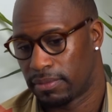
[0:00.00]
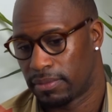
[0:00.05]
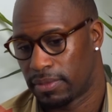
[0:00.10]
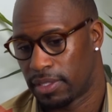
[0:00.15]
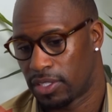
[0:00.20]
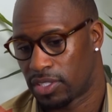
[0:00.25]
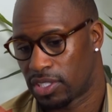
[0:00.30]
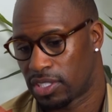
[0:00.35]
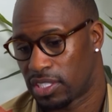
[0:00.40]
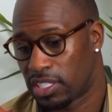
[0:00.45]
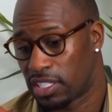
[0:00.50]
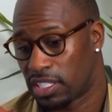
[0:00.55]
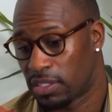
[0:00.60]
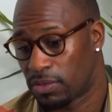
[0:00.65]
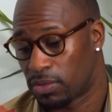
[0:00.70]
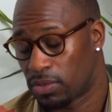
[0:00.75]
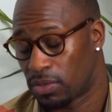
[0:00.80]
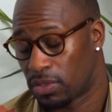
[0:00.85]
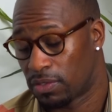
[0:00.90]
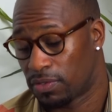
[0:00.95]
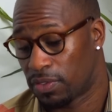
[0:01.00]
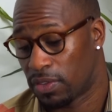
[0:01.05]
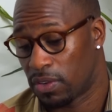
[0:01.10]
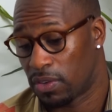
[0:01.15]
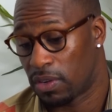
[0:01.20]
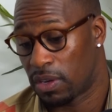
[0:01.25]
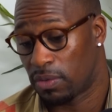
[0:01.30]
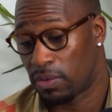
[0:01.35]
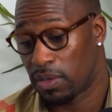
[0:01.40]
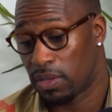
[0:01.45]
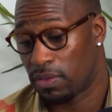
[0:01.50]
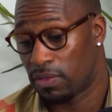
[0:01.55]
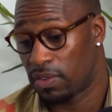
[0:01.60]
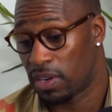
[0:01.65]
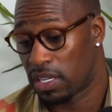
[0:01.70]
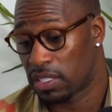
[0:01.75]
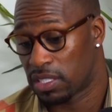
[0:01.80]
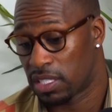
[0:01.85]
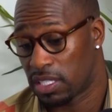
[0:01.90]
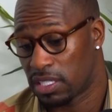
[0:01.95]
His assistant was on the phone.
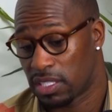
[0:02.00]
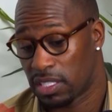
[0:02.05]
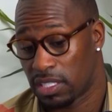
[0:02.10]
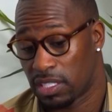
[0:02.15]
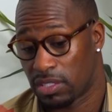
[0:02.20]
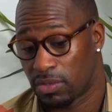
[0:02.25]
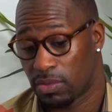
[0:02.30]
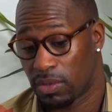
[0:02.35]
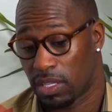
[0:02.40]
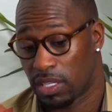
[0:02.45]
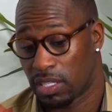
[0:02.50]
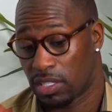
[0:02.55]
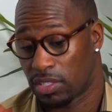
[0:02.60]
Vontae's in